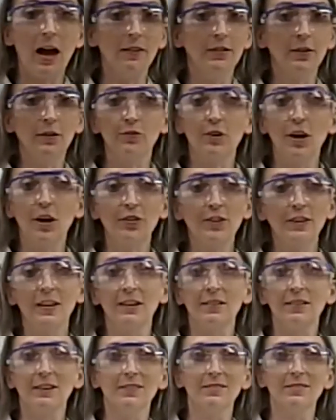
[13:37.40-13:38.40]
there's nothing
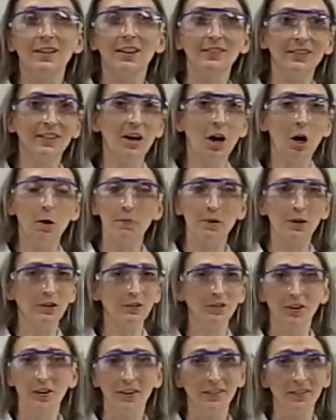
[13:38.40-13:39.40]
that doesn't help you to
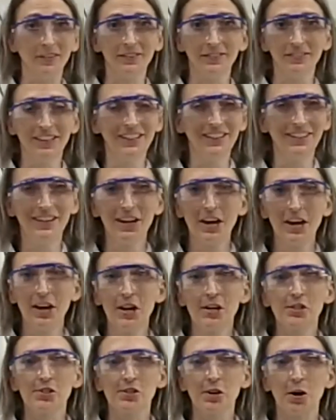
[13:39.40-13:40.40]
learn.
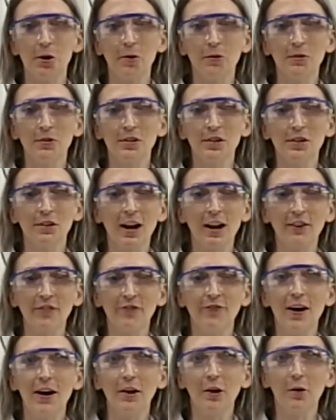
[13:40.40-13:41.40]
So you got to
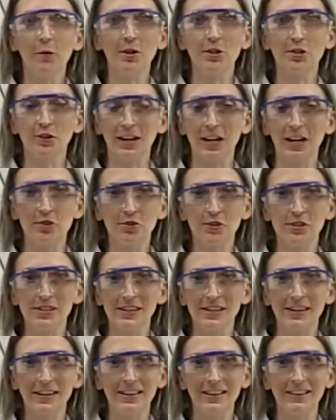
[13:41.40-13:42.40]
follow what you're
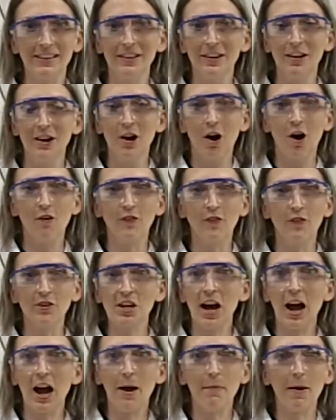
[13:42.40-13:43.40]
interested in. Over
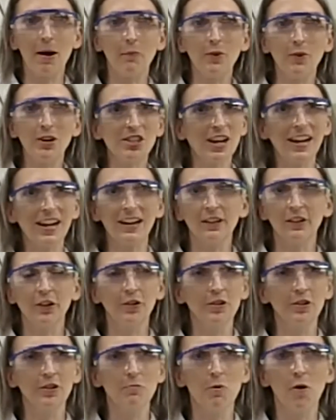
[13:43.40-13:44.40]
time, I wish I had
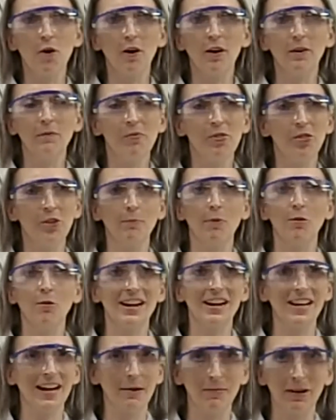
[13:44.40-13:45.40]
learned more
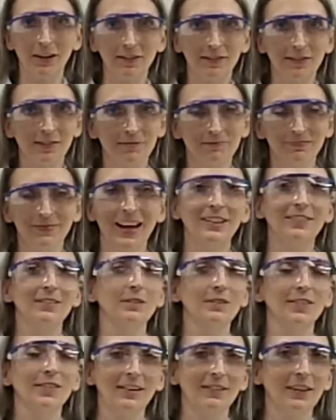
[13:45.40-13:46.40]
thermodynamics. That's a
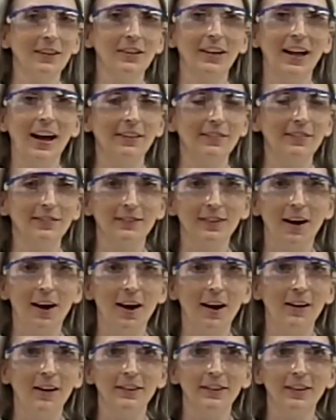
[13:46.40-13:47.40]
class
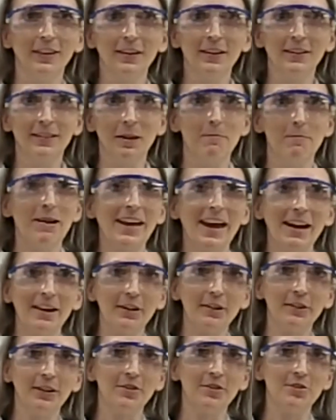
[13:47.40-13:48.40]
the
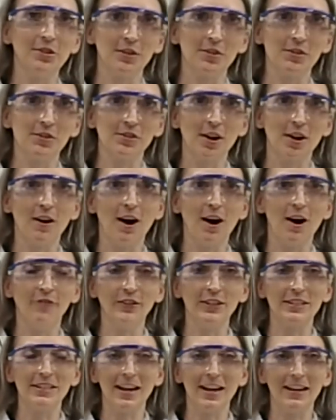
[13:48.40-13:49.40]
mechanical engineers
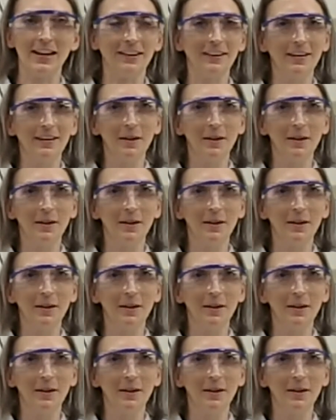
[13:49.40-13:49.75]
often take.